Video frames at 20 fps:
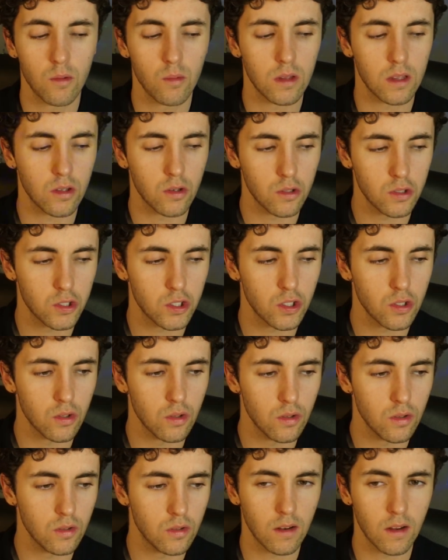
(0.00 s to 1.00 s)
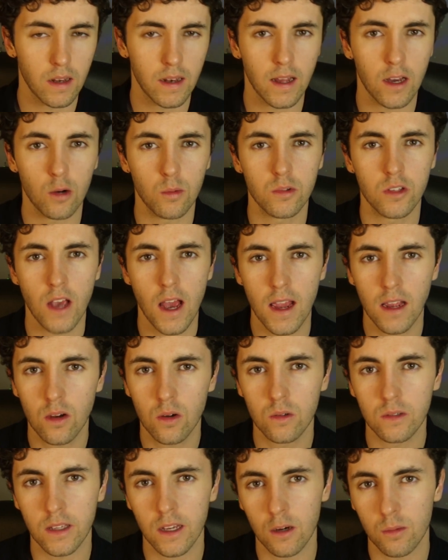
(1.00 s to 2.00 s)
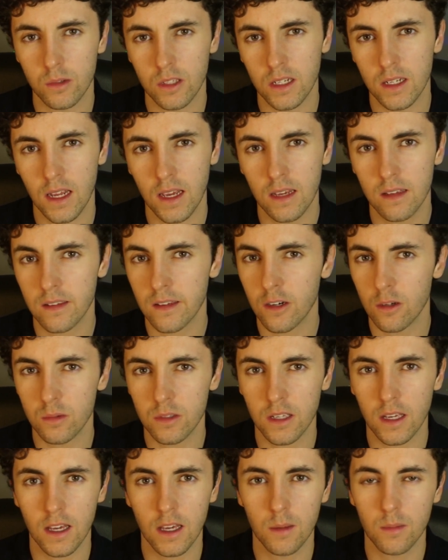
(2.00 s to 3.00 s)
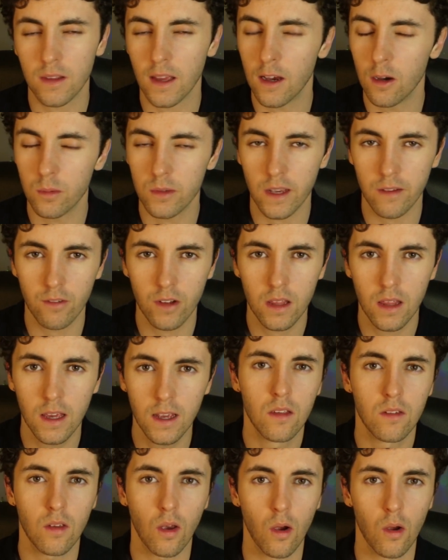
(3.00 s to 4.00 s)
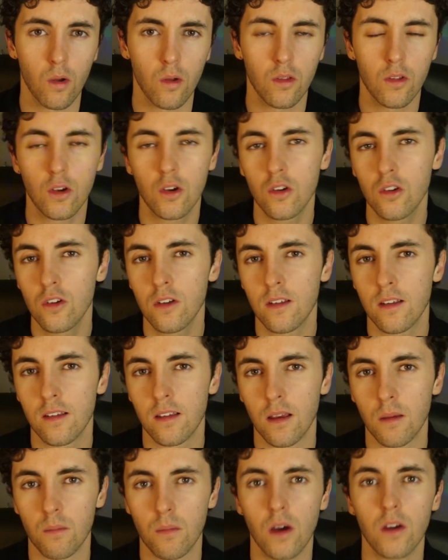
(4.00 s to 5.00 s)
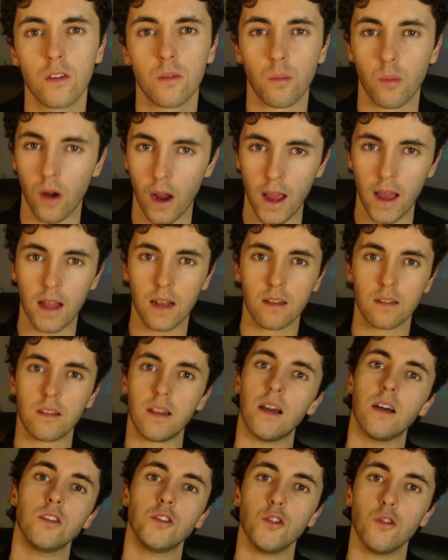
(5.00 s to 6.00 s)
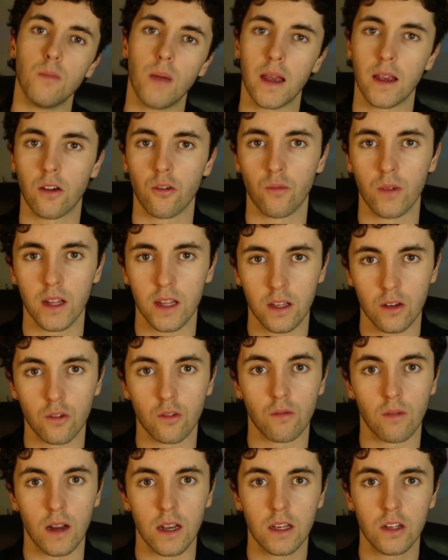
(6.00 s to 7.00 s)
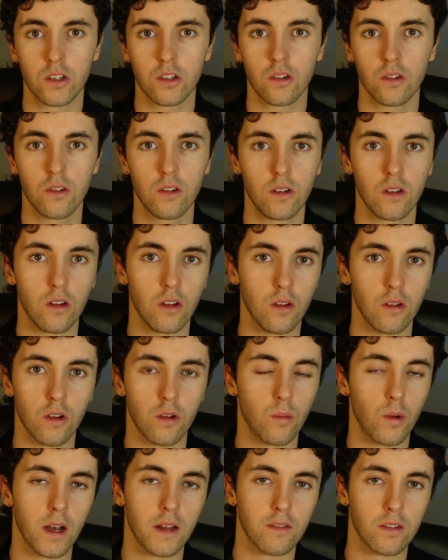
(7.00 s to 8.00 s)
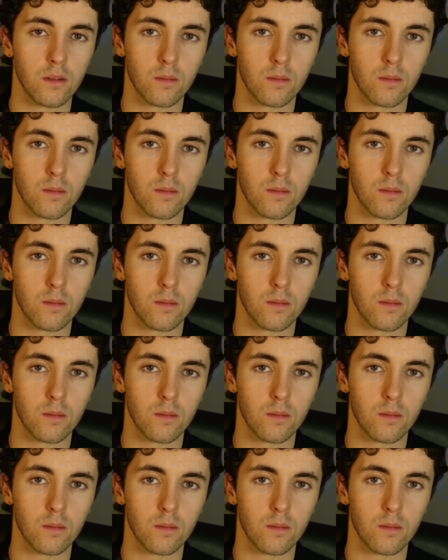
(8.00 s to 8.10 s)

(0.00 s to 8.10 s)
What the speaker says: with good shoes, it helps your ankles, it helps your knees, it helps your hips, it helps everything. So the good news is that most brands now do make a really good running shoe. Whatever